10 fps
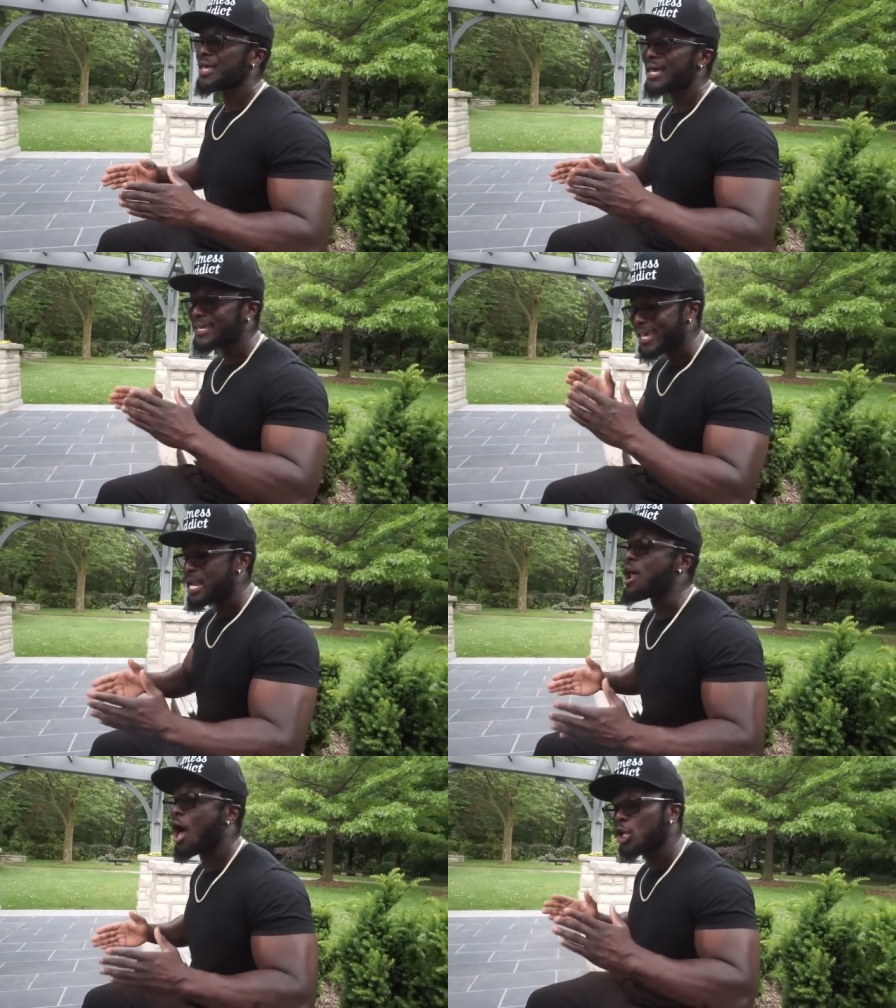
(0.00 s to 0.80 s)
that
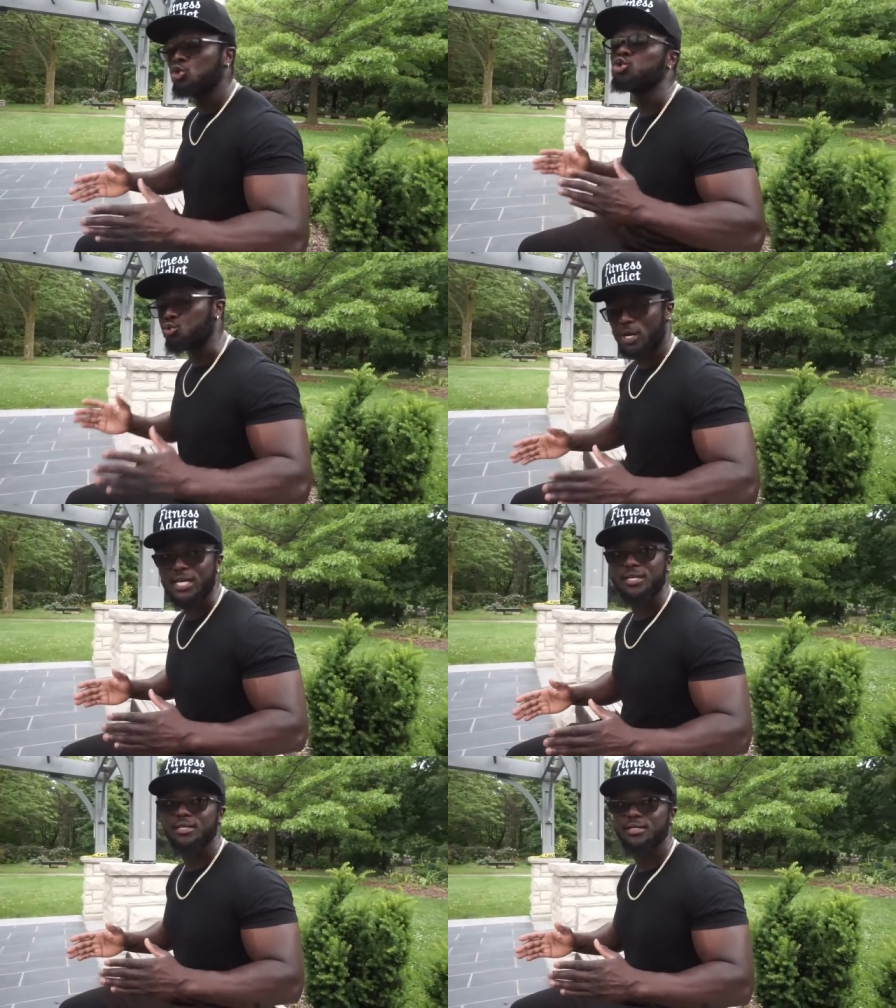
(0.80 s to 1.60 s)
cannot lose
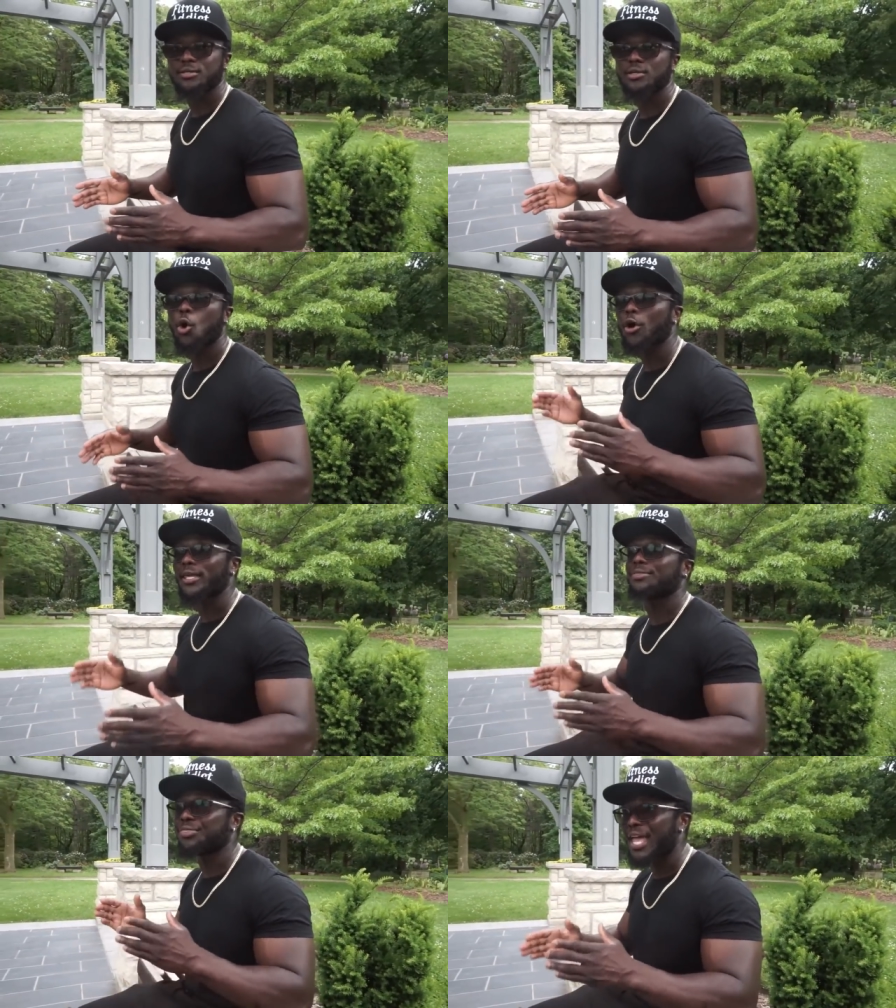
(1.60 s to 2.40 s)
weight or
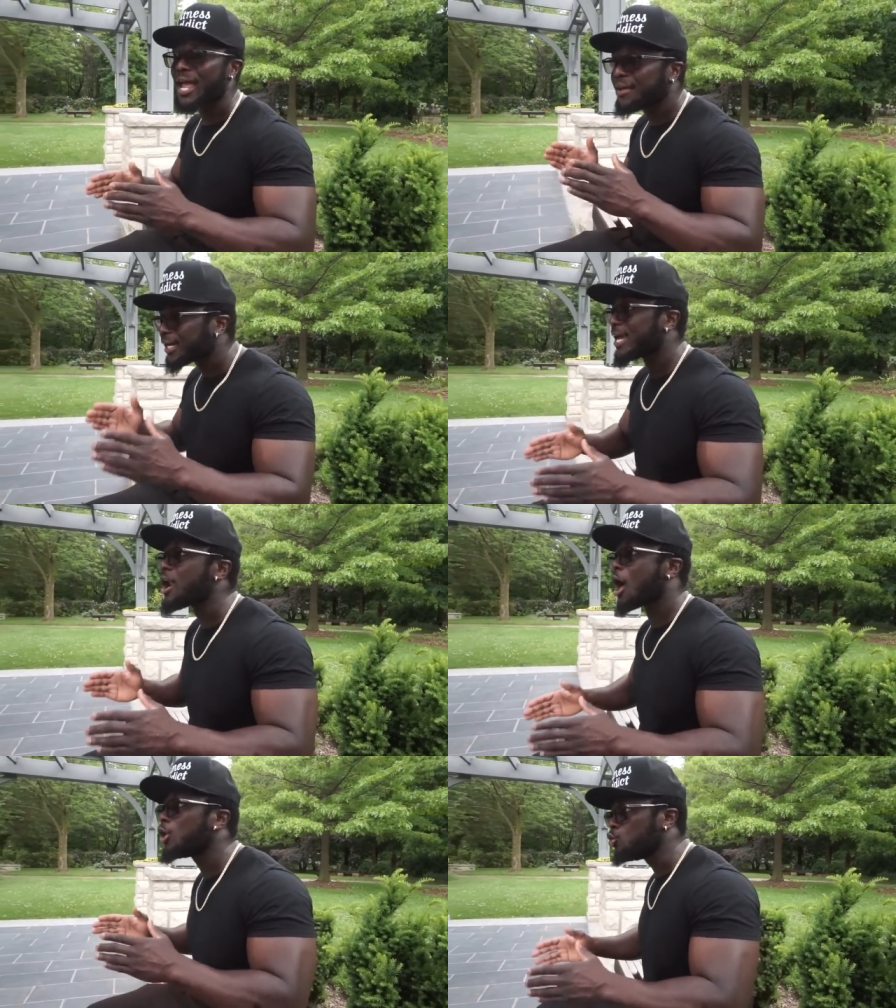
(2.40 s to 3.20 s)
that
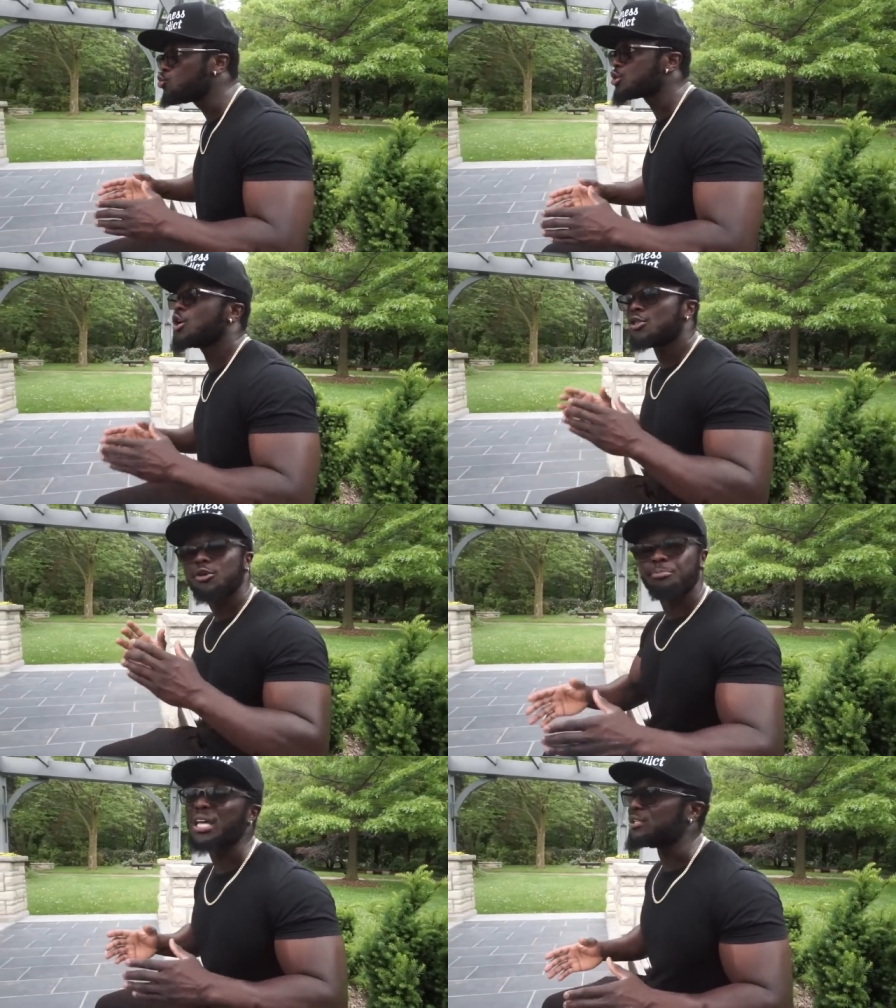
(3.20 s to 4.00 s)
cannot lose
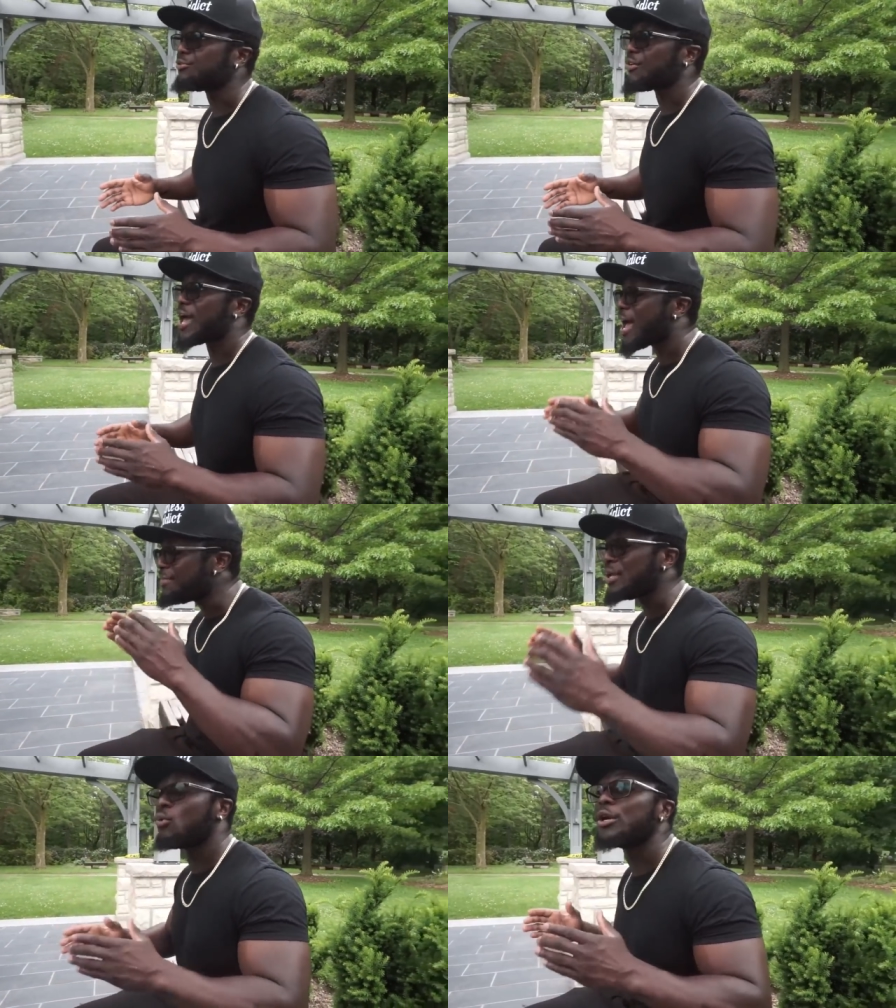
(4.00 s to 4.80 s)
their belly fat,
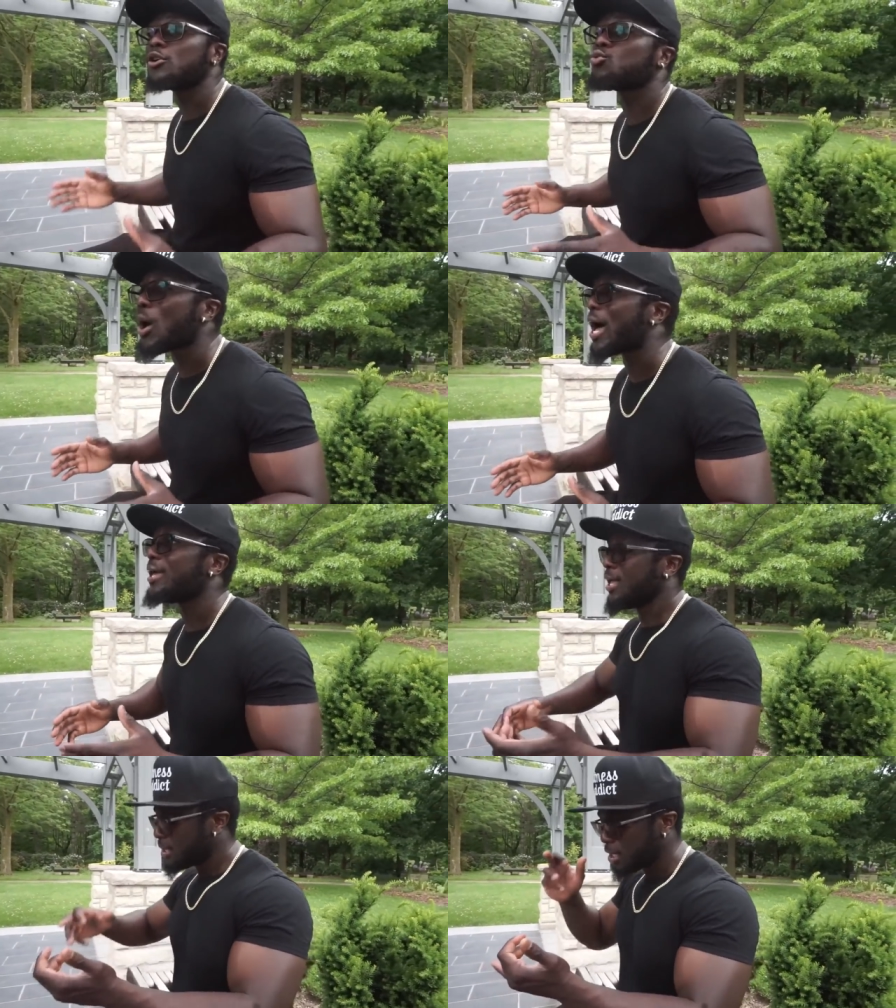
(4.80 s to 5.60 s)
and they wonder
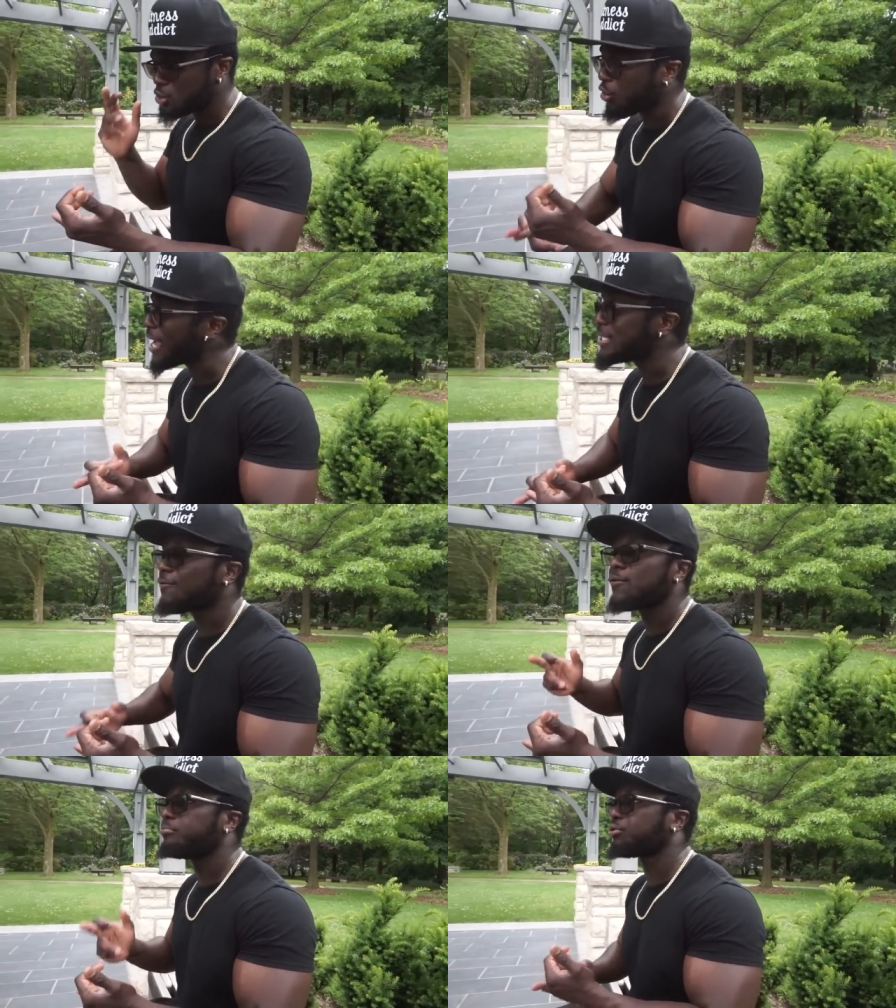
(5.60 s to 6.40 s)
why. They try
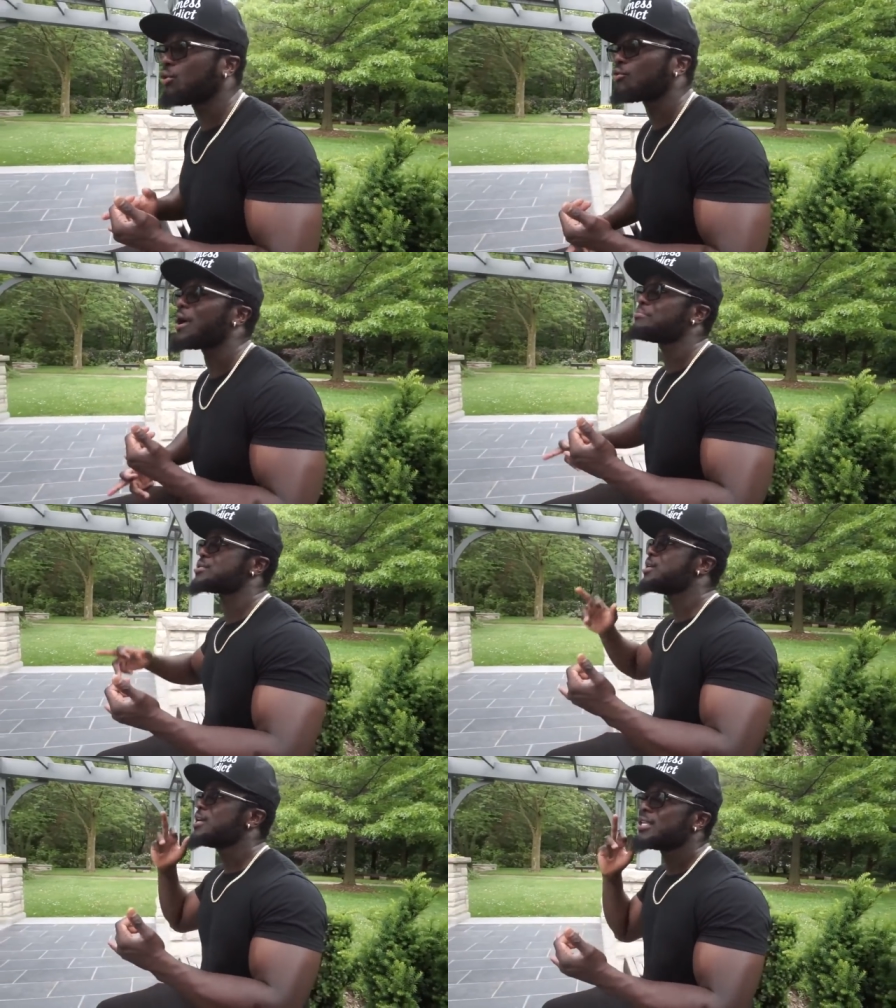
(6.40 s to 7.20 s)
different programs.